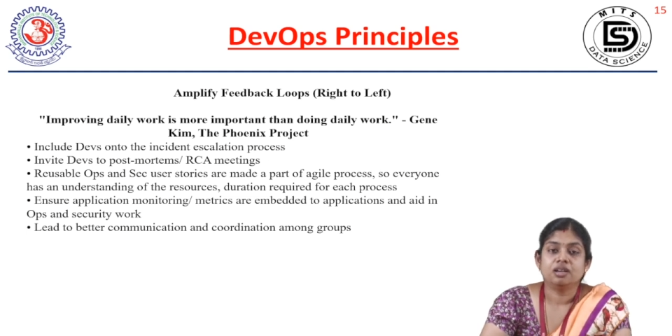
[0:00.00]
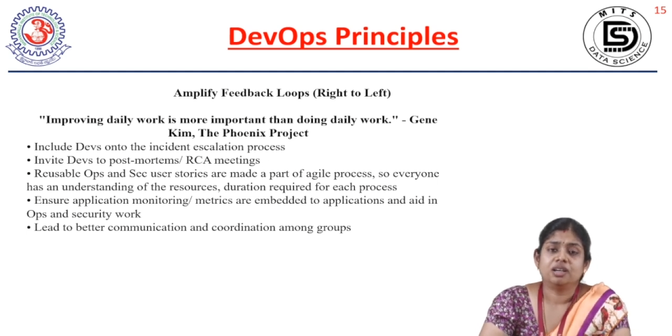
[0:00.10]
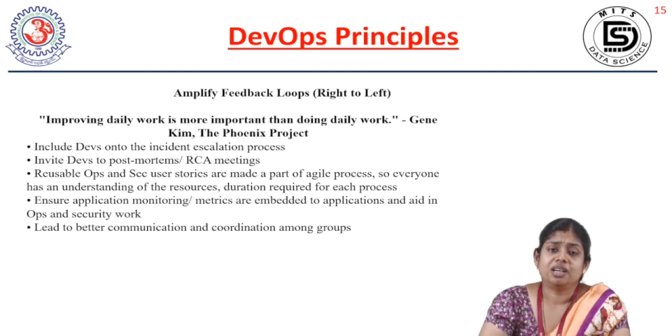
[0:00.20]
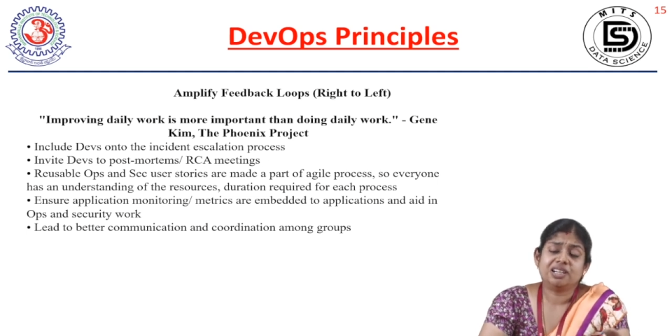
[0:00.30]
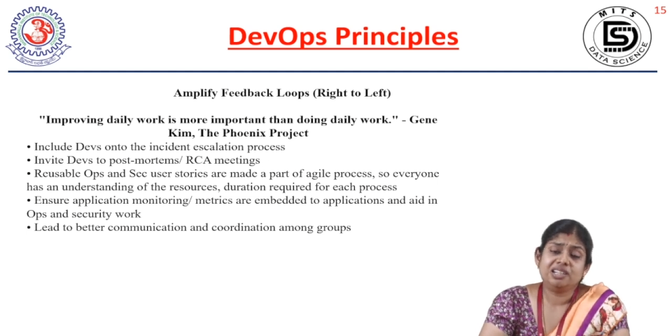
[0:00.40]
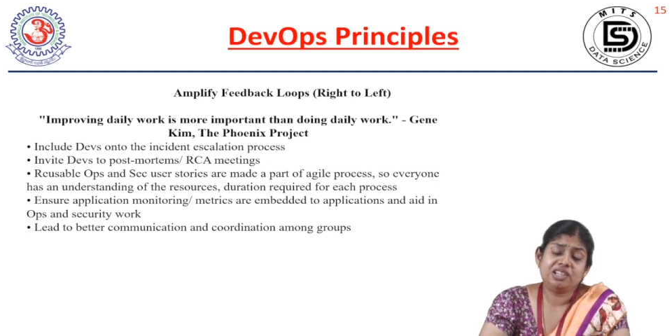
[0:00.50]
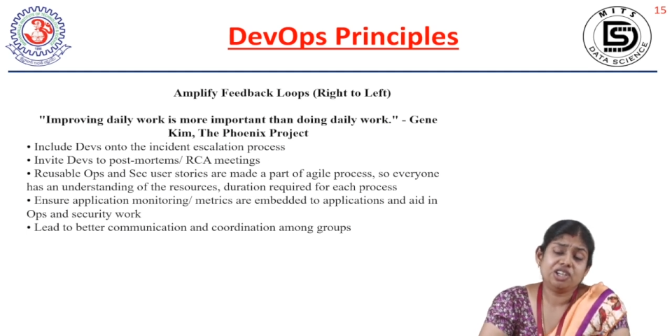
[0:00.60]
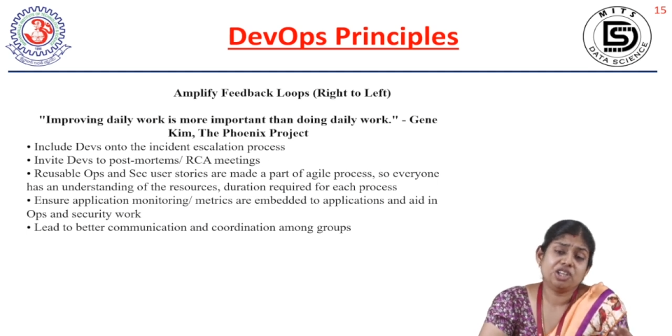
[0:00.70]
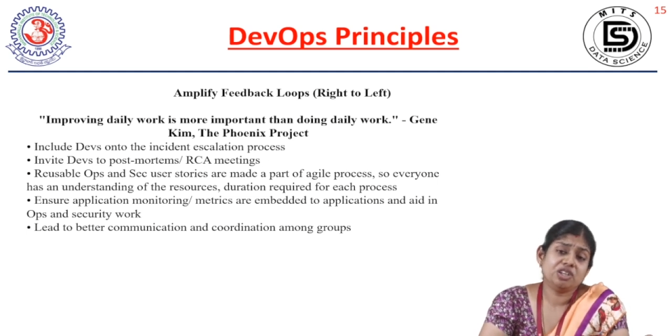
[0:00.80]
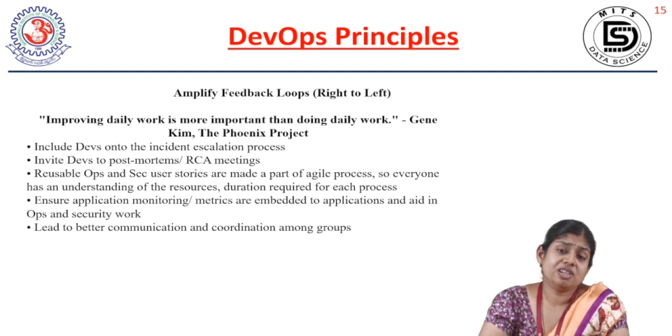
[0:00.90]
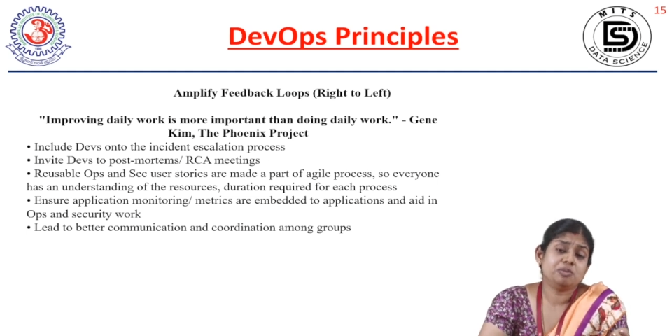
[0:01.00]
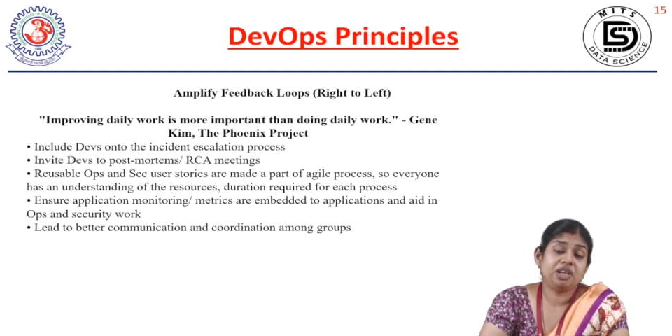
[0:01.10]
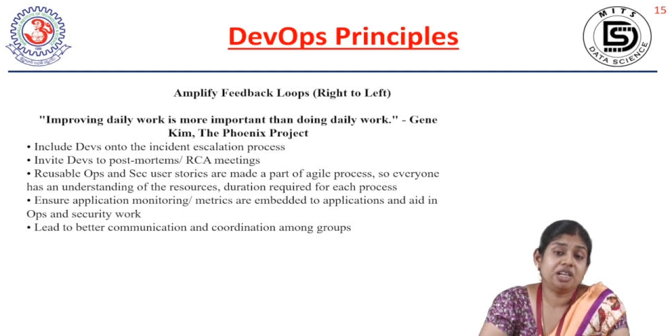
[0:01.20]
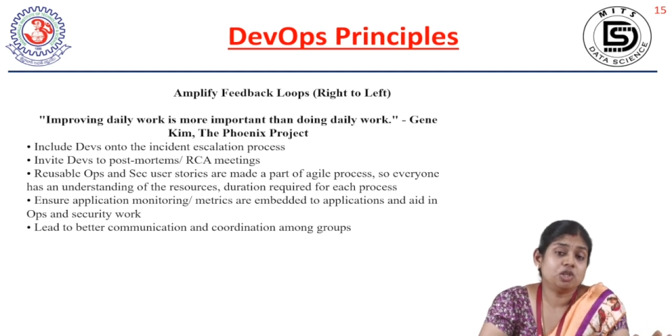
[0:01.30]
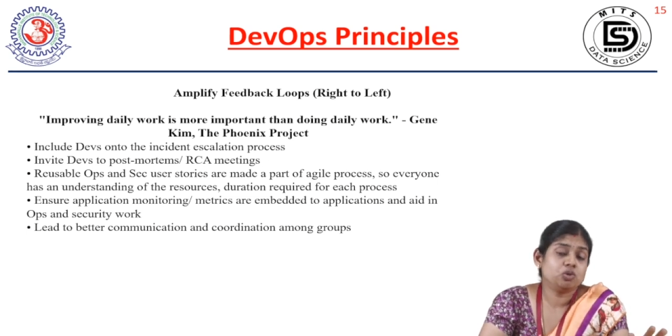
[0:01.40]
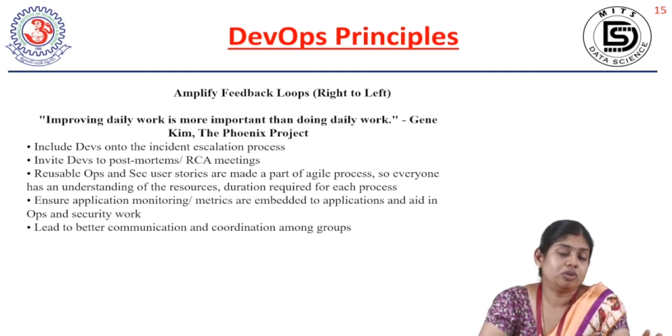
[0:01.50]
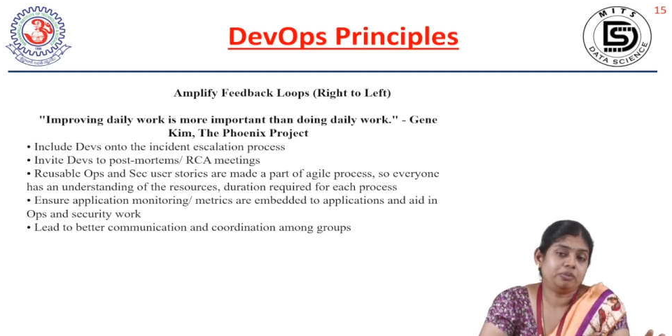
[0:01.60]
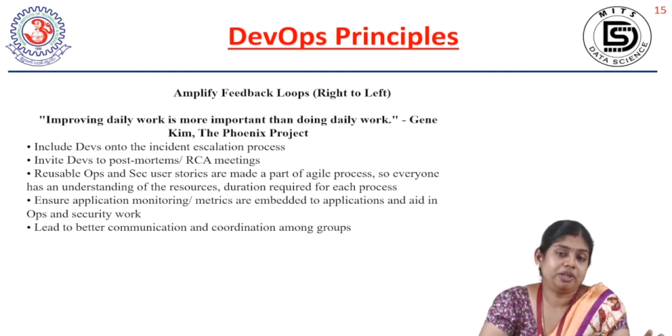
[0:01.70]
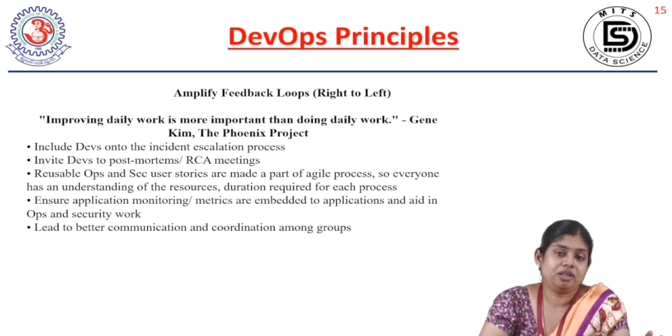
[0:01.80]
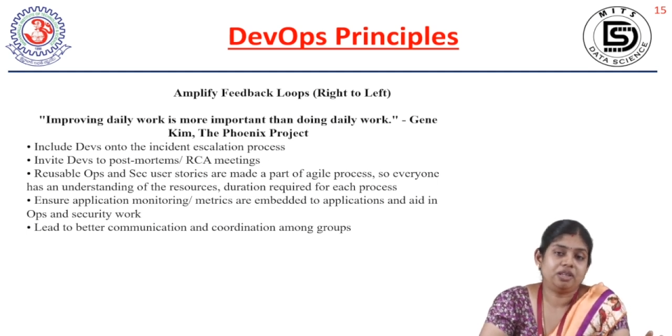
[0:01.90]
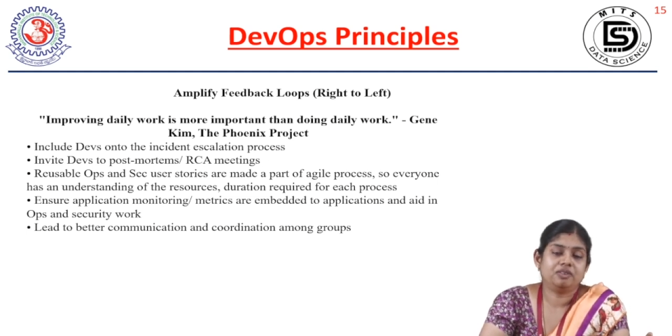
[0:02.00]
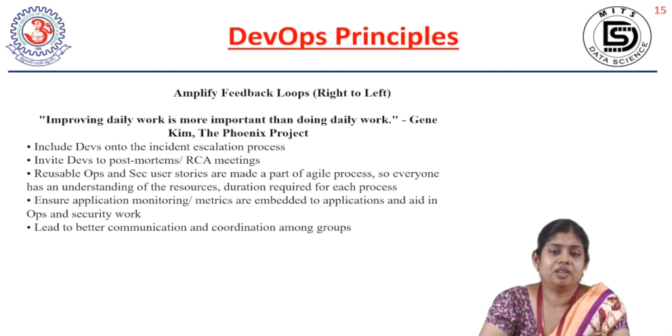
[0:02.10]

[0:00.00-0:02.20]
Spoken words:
continuous meetings will be given.